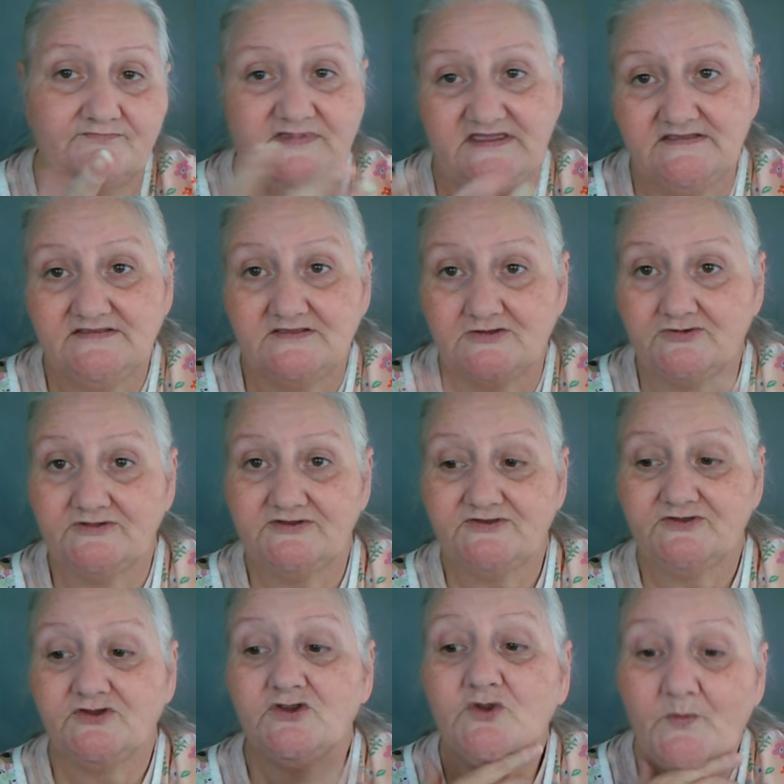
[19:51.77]
basically
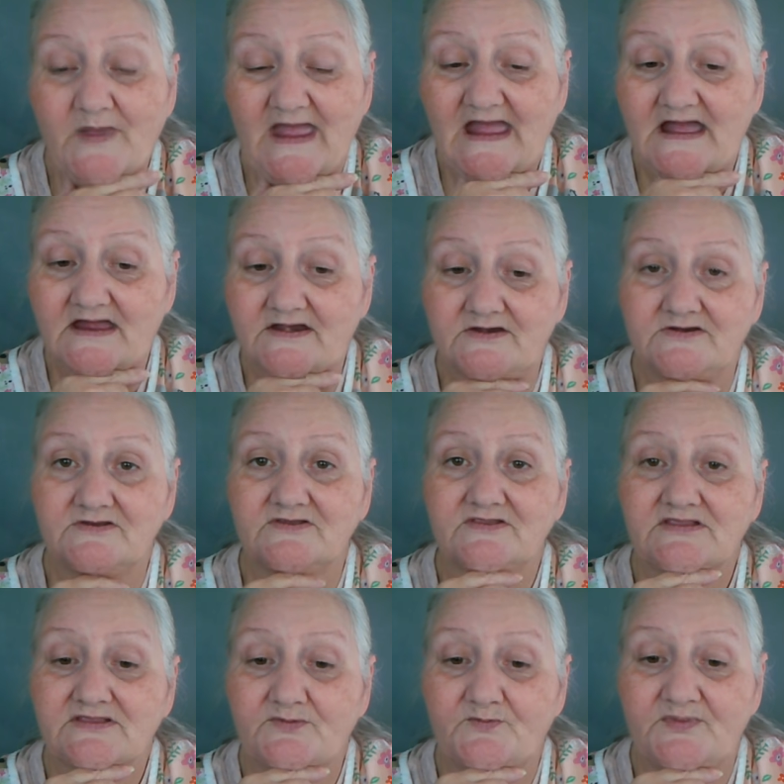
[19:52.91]
2
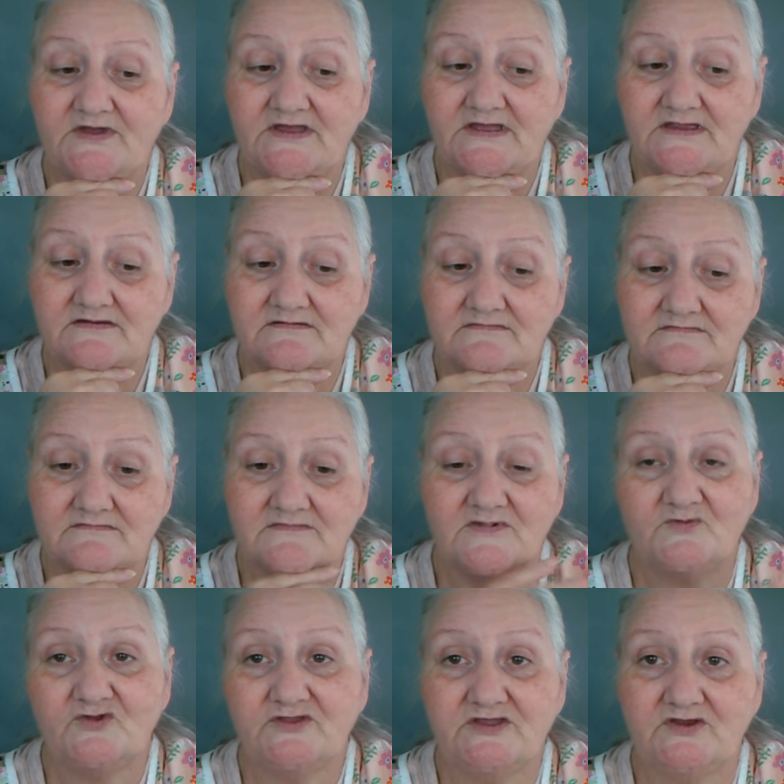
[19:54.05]
patterns, but
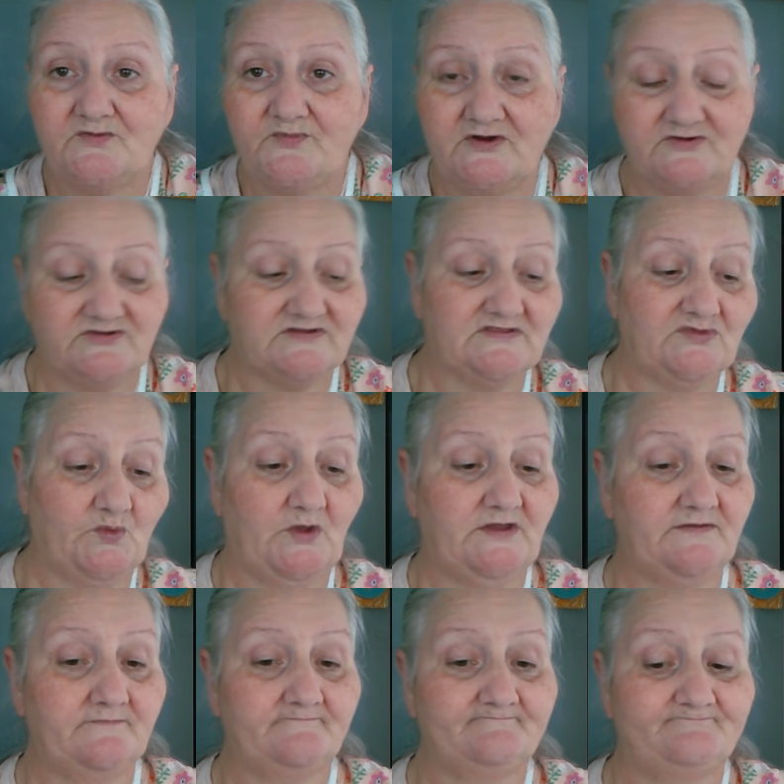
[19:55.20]
I'm only going to purchase
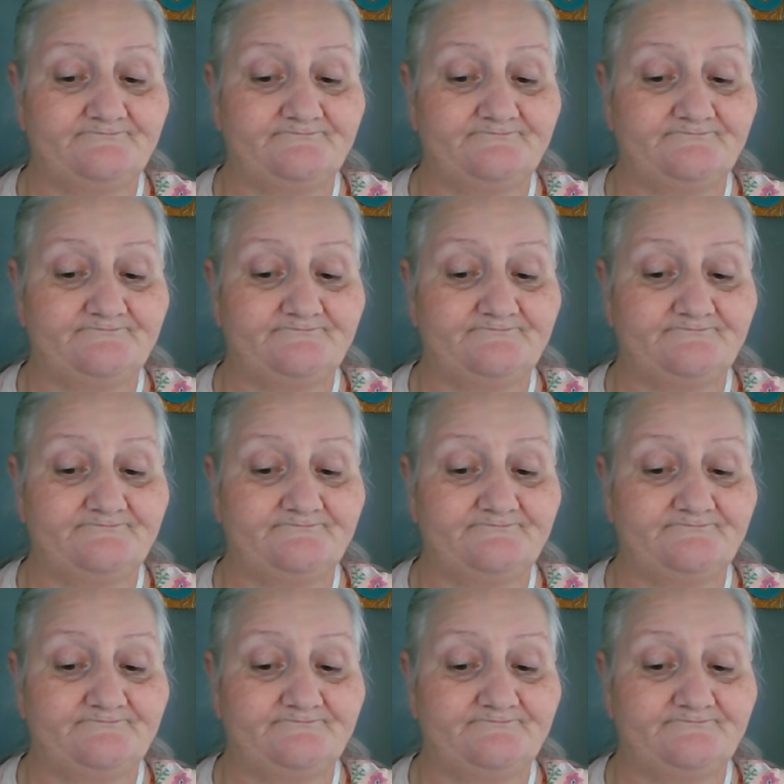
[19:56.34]
one.